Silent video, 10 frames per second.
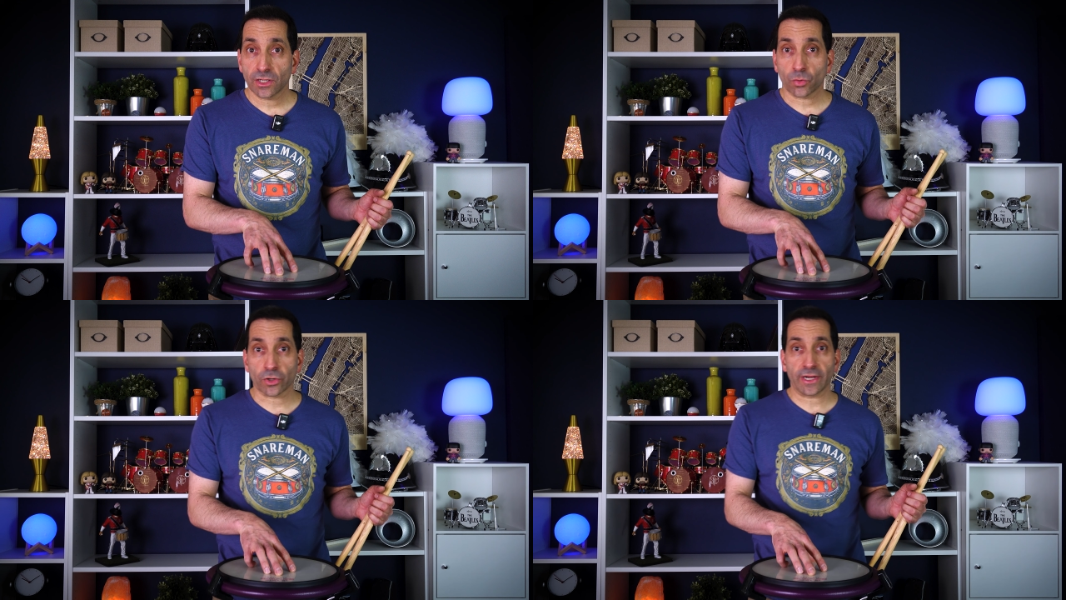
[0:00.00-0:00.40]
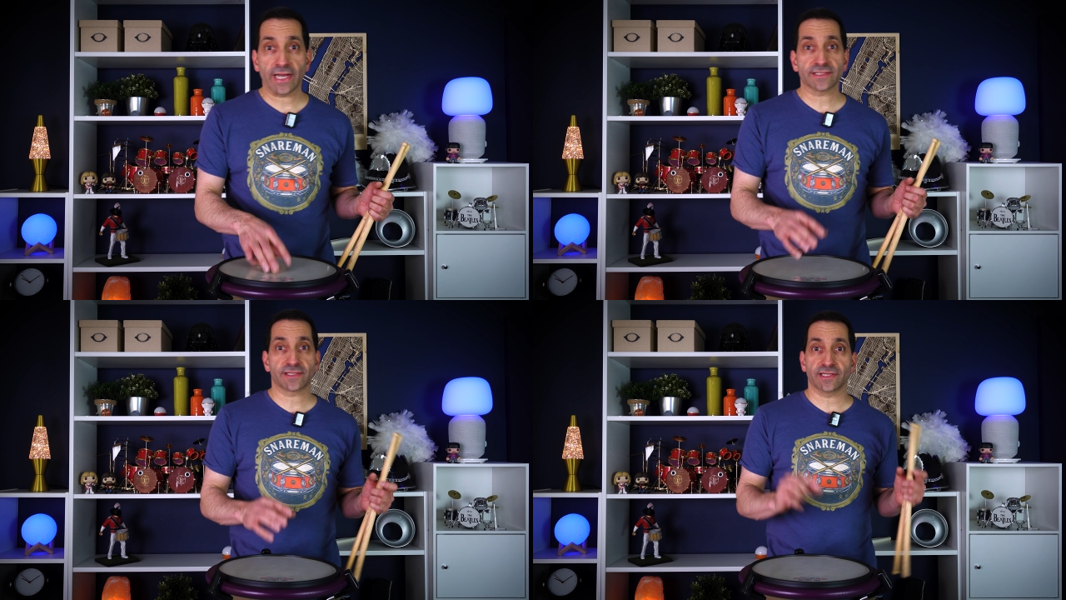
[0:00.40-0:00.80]

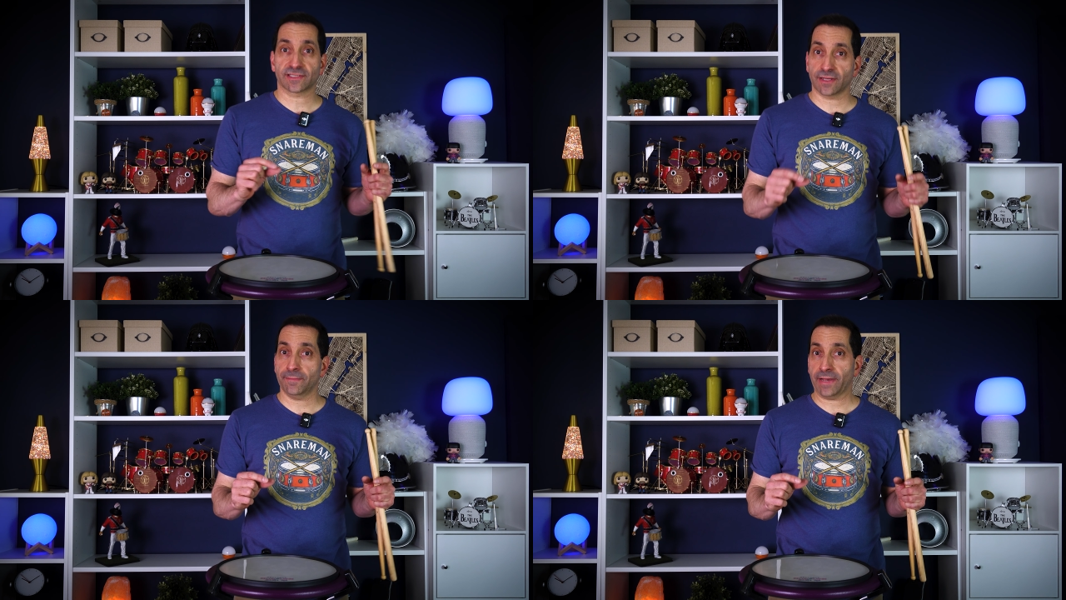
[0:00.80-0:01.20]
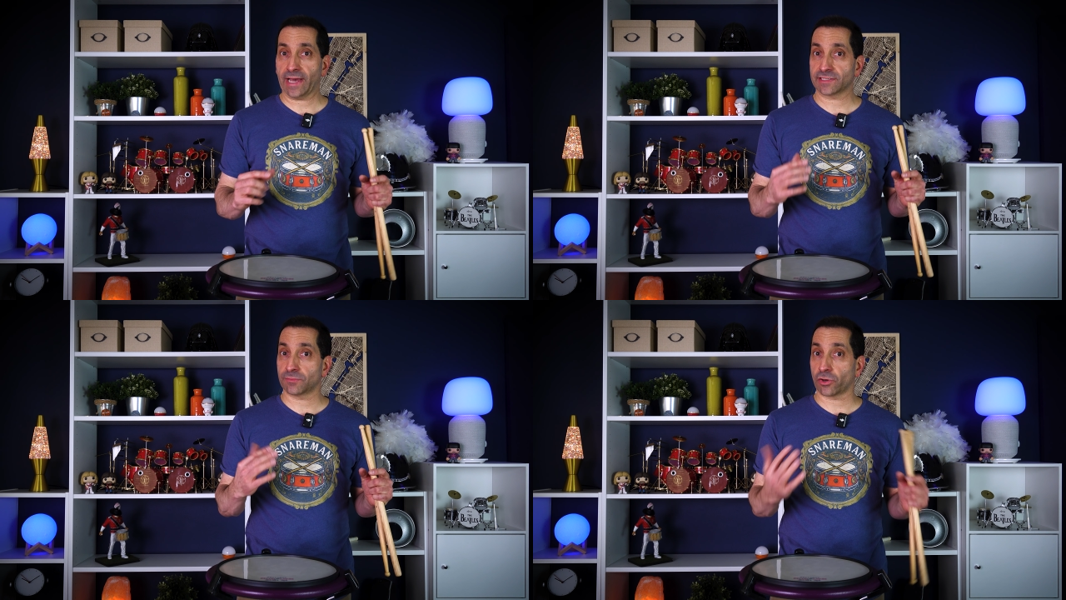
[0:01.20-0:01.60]
whereas the
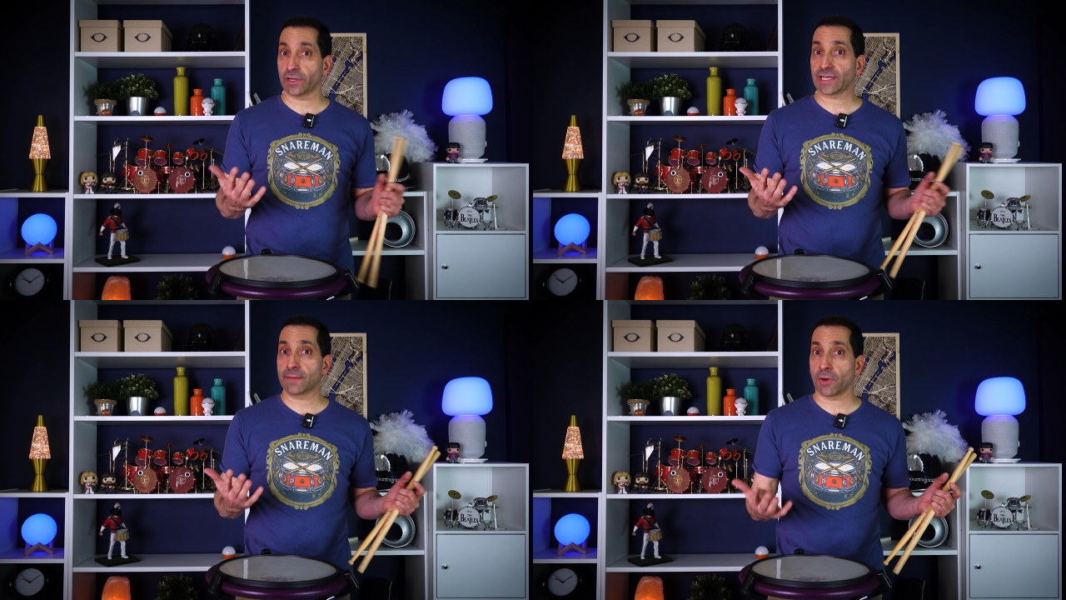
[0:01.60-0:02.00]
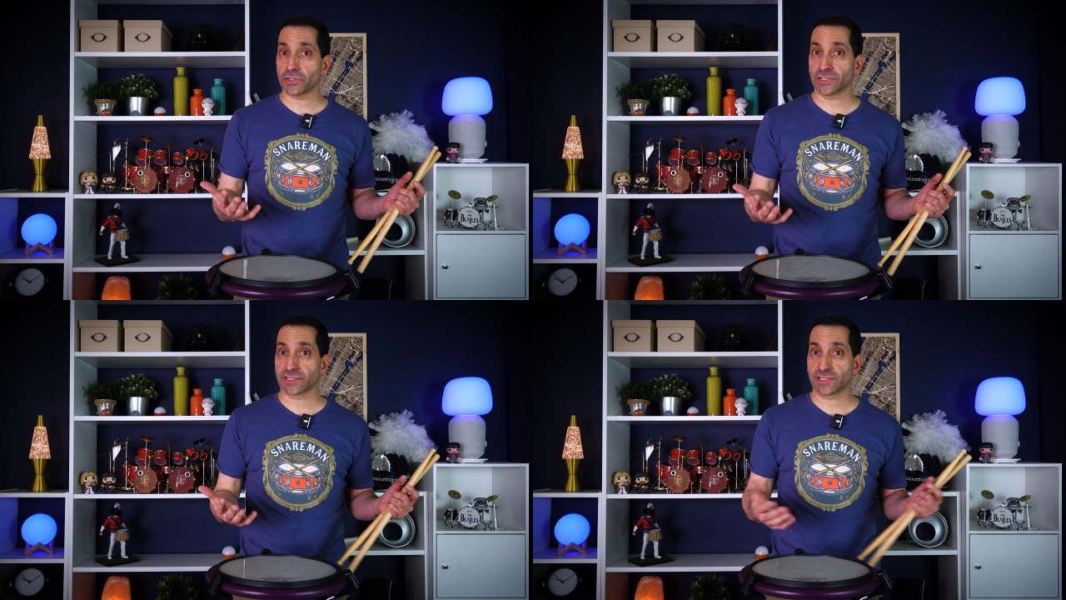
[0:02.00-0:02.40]
Slimpad is more like a
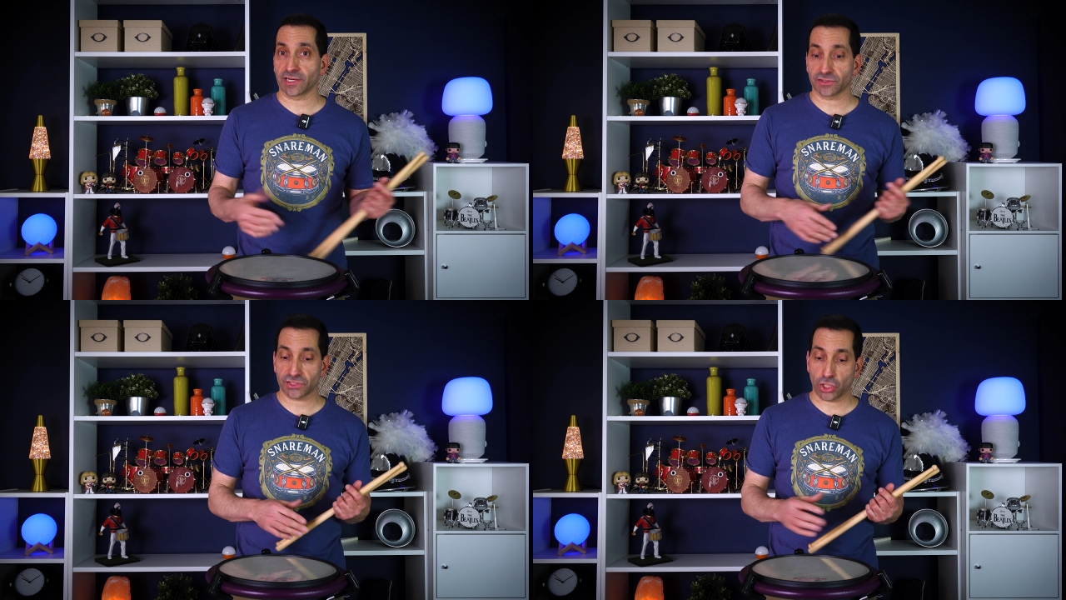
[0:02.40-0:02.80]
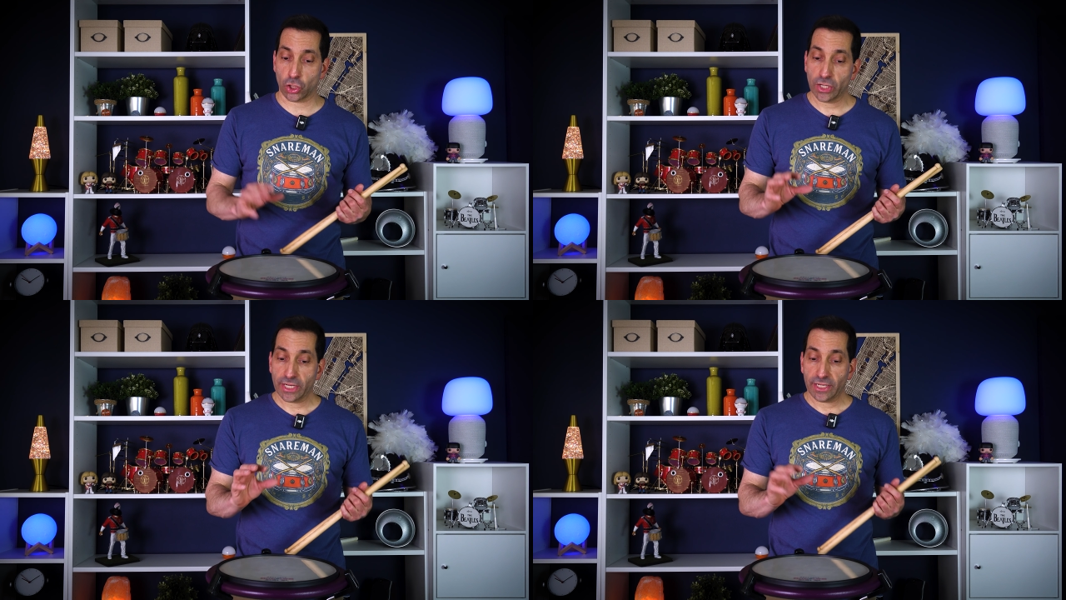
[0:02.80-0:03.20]
marching snare. So